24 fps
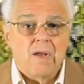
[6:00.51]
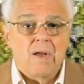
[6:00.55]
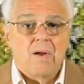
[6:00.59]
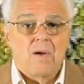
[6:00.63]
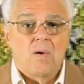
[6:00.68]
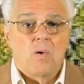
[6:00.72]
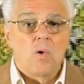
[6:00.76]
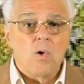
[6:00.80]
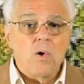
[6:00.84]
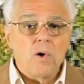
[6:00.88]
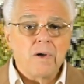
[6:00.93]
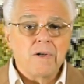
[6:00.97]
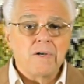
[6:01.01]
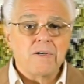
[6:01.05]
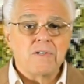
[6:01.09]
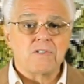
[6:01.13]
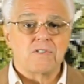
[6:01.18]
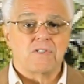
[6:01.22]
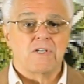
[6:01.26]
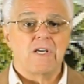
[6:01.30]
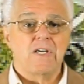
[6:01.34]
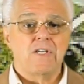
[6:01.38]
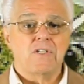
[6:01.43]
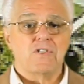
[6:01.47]

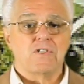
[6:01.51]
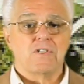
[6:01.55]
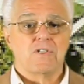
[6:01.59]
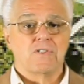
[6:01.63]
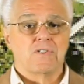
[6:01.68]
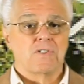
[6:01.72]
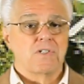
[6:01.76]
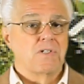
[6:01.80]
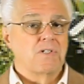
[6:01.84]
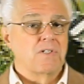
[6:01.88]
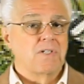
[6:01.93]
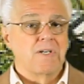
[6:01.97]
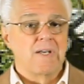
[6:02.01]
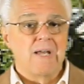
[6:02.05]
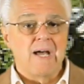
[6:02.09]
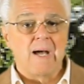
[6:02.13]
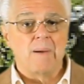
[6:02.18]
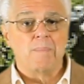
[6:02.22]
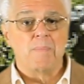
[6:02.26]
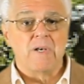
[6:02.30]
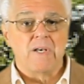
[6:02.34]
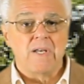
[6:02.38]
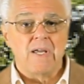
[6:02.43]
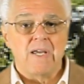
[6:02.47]
organizations, and
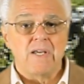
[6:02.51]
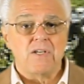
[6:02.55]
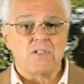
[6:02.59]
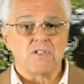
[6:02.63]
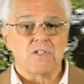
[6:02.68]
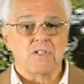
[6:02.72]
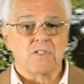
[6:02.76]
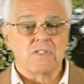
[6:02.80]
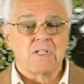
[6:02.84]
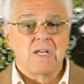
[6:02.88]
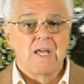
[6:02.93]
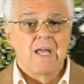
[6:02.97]
denominations